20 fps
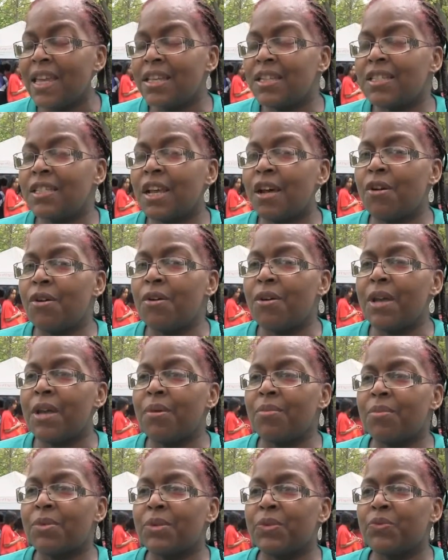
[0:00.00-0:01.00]
So
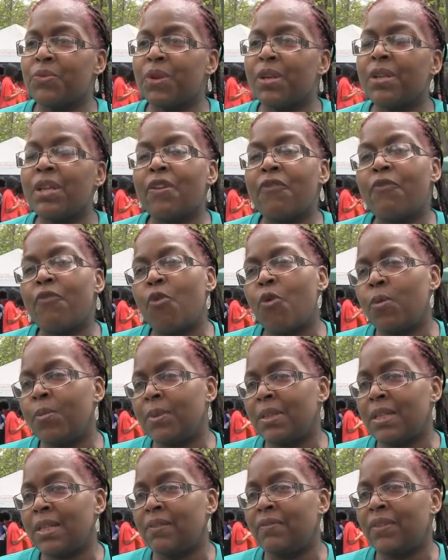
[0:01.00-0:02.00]
it was real
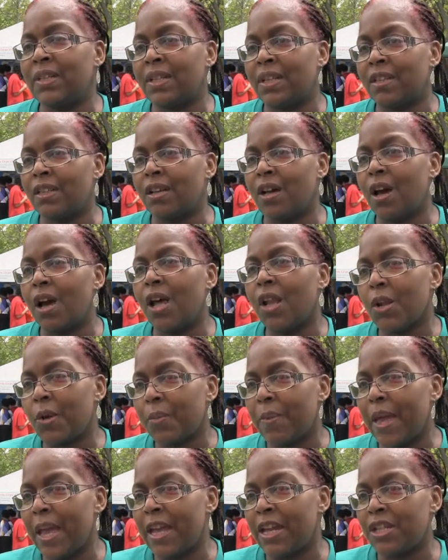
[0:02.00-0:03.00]
informative to get the
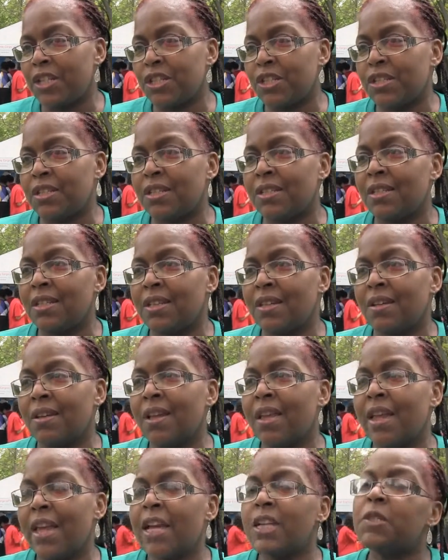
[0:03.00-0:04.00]
color pages to
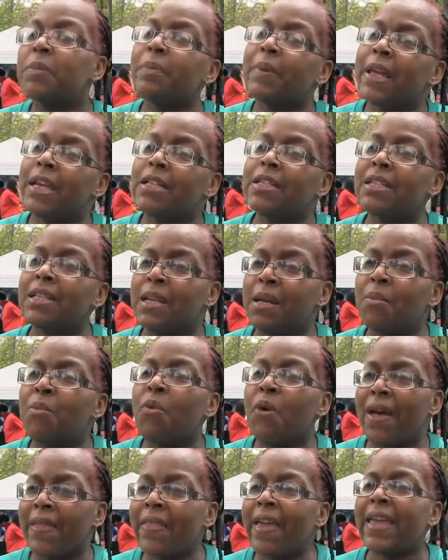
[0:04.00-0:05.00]
explain to
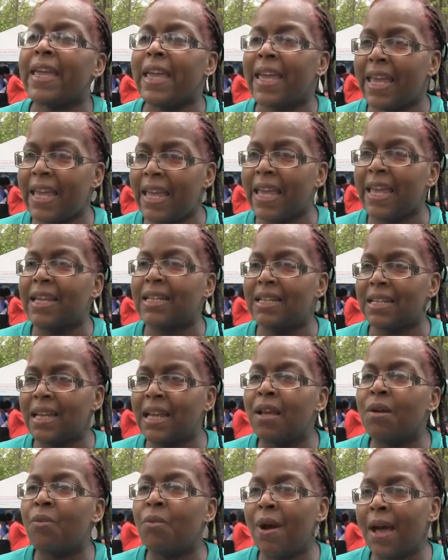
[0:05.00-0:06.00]
them why they can't
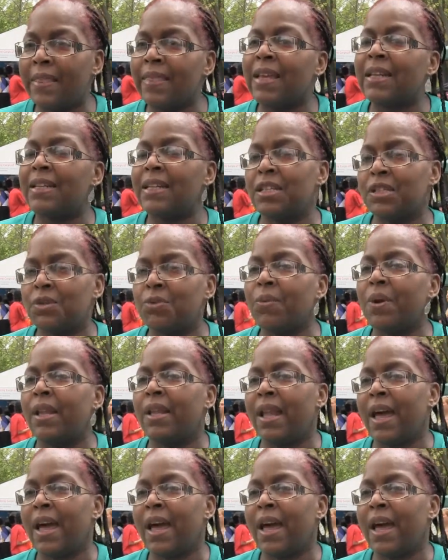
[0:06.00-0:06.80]
and why they need to wear